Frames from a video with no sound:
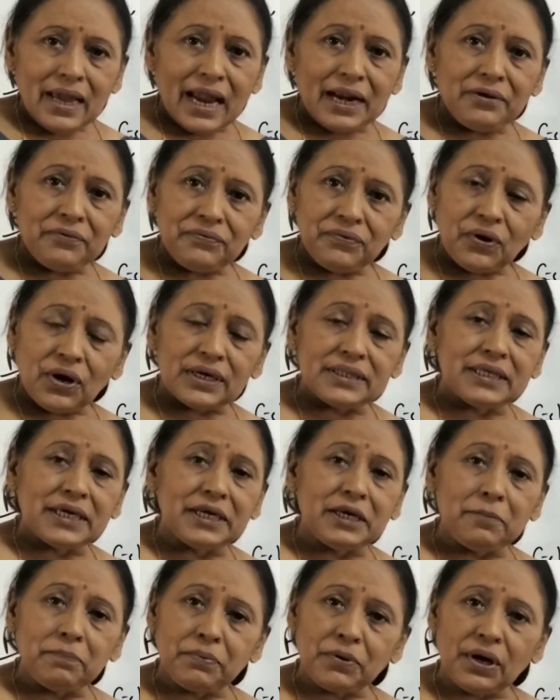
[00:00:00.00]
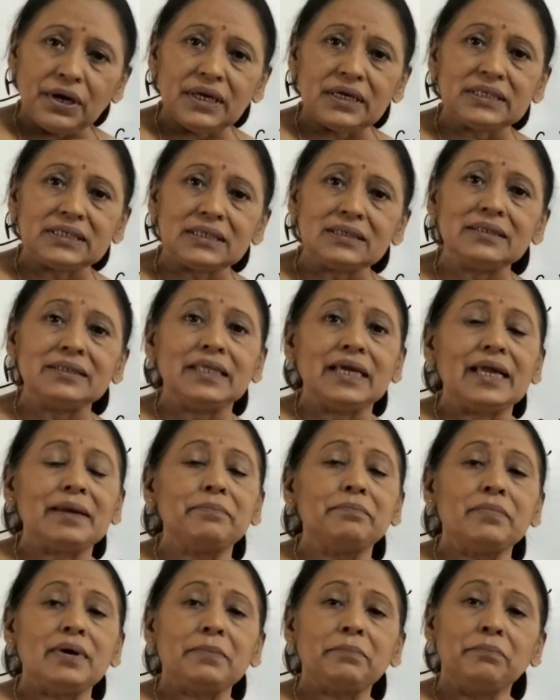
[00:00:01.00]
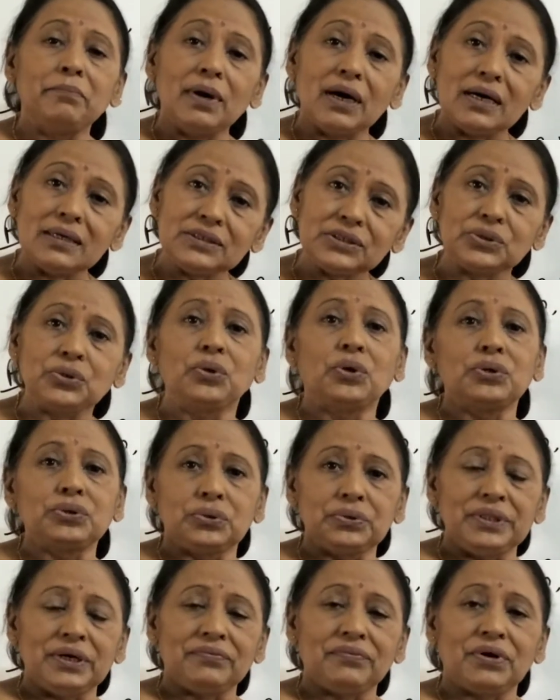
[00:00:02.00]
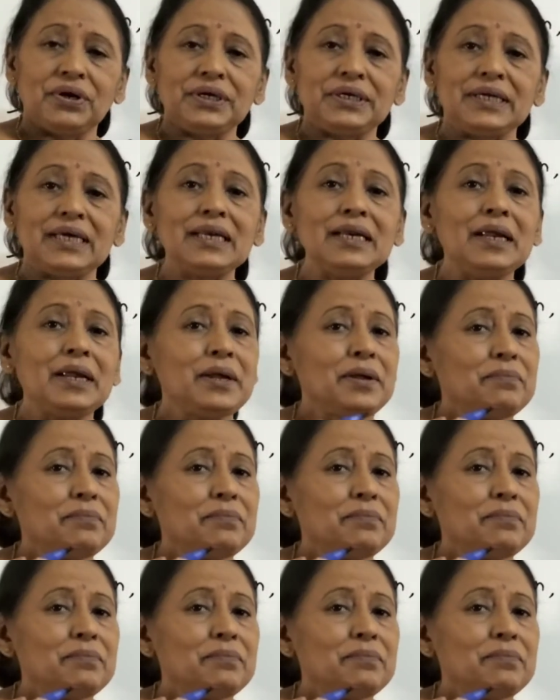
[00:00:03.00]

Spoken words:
and for the reproduction they must go to the water